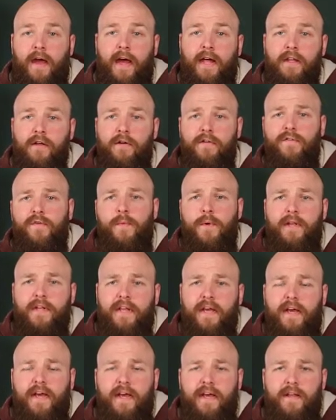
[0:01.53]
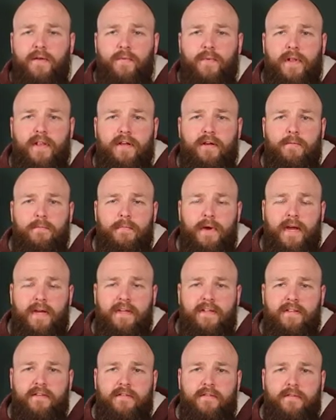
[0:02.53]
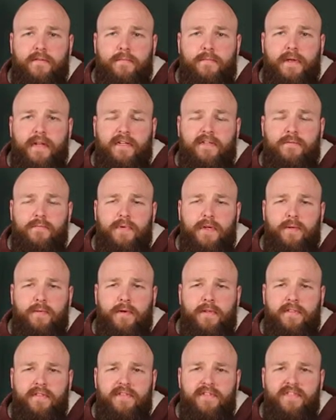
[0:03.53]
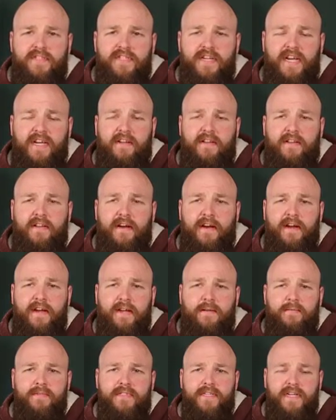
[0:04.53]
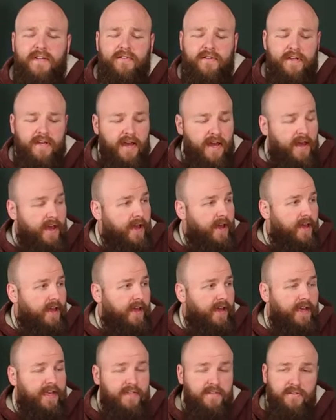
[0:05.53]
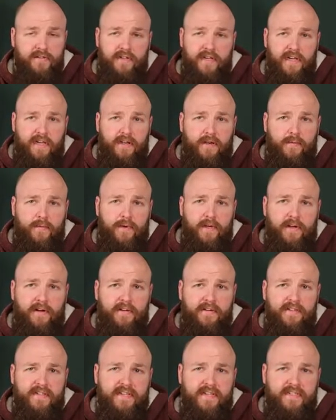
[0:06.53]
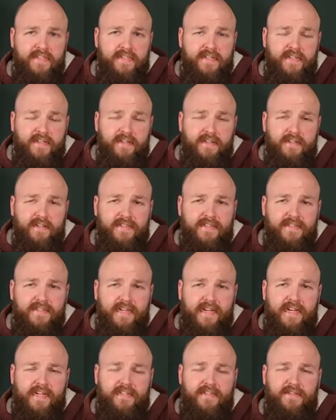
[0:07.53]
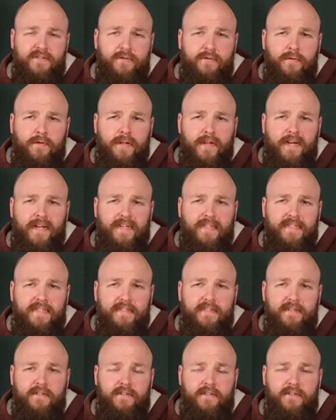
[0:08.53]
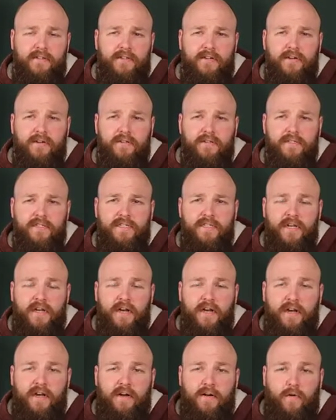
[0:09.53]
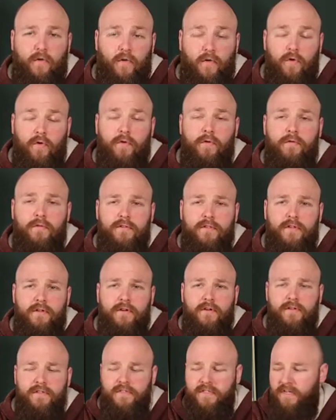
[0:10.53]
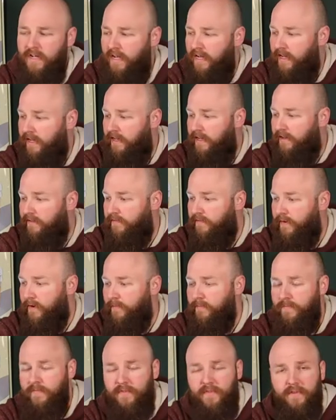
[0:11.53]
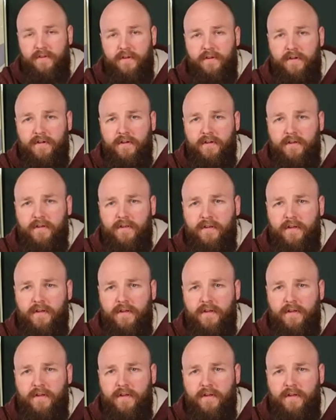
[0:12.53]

Hello everyone and welcome back to the Belgian Beer Brothers channel. I am Cedric and today we are tasting the second to last Geuze or Old Geuze from the